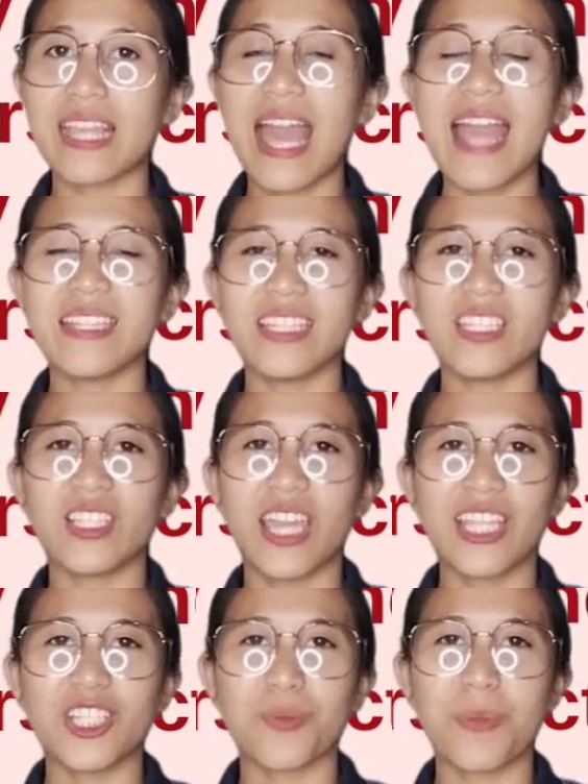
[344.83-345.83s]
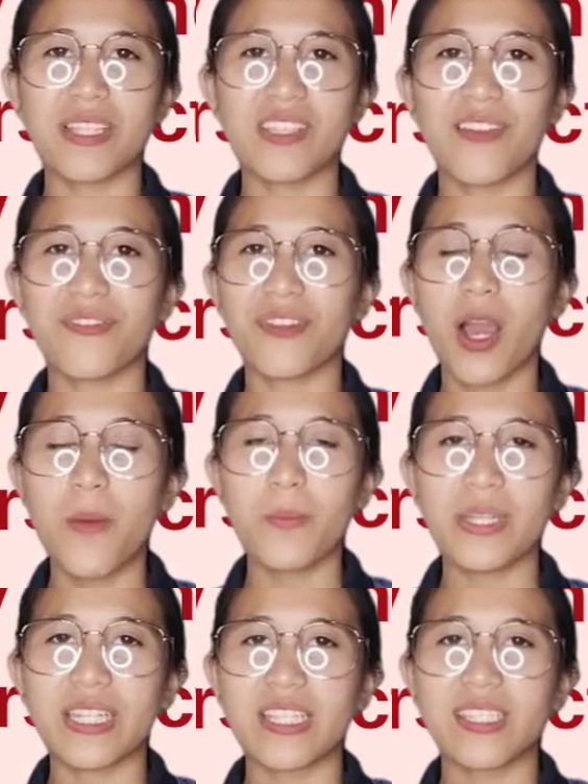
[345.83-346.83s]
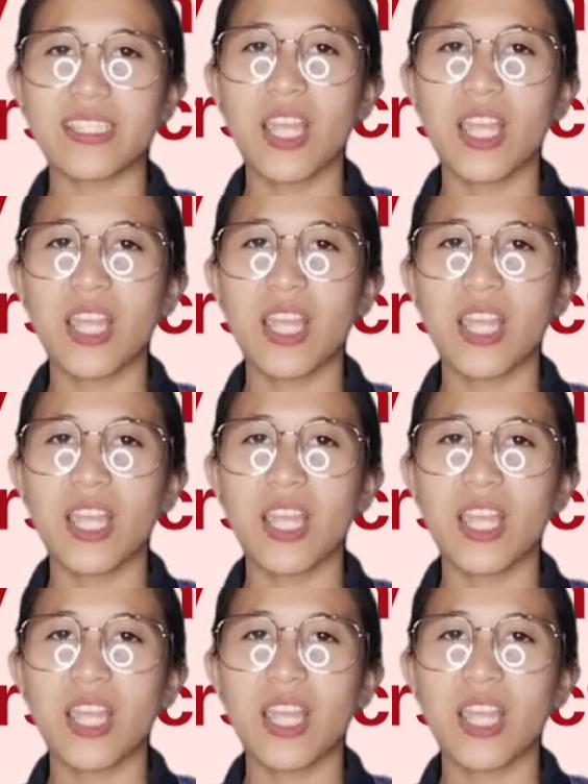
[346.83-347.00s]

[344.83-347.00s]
and engagement of companies